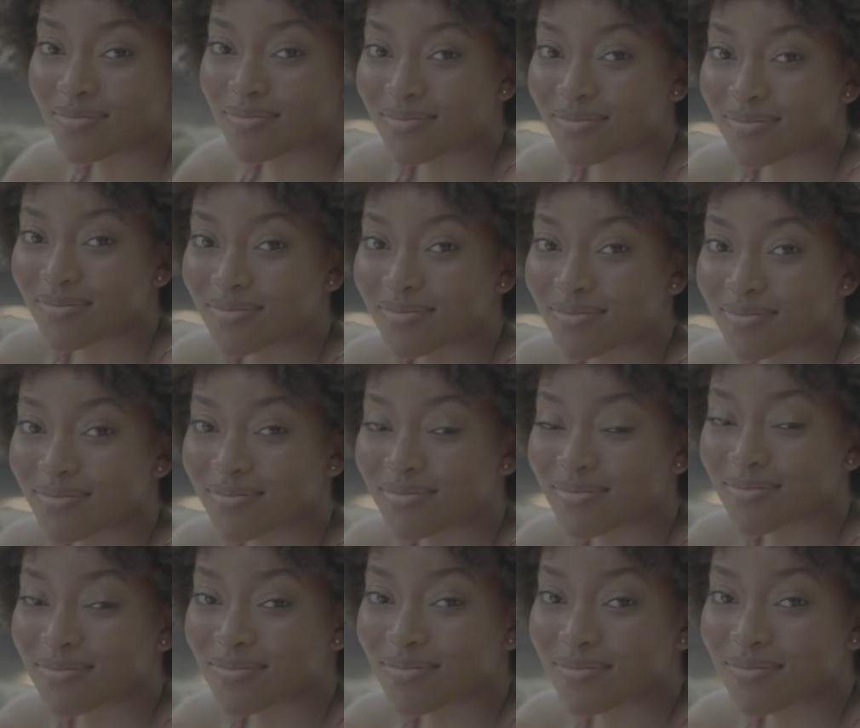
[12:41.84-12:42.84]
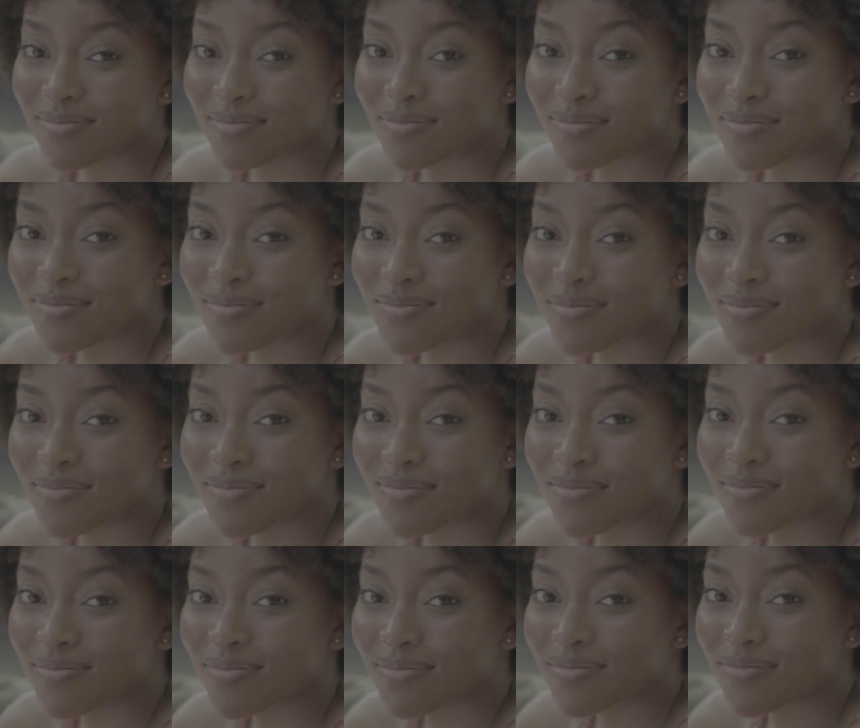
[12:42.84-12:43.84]

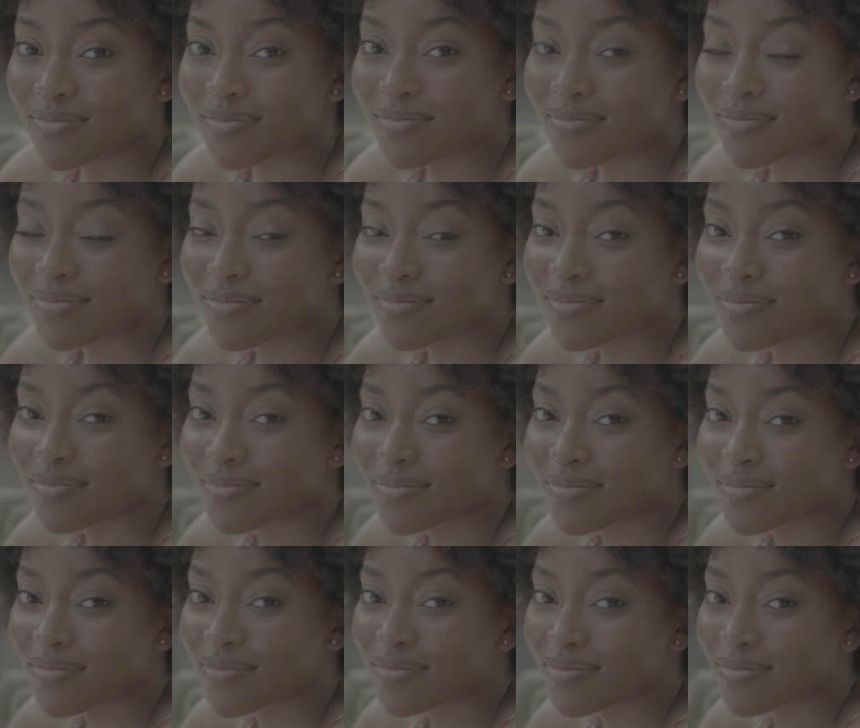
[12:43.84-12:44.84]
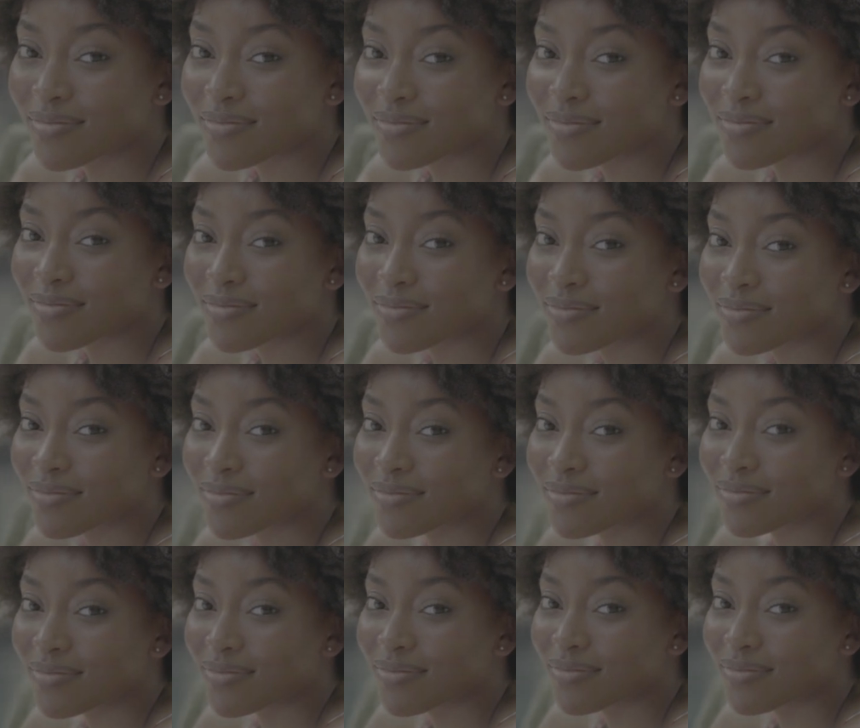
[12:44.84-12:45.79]
Nothing is said.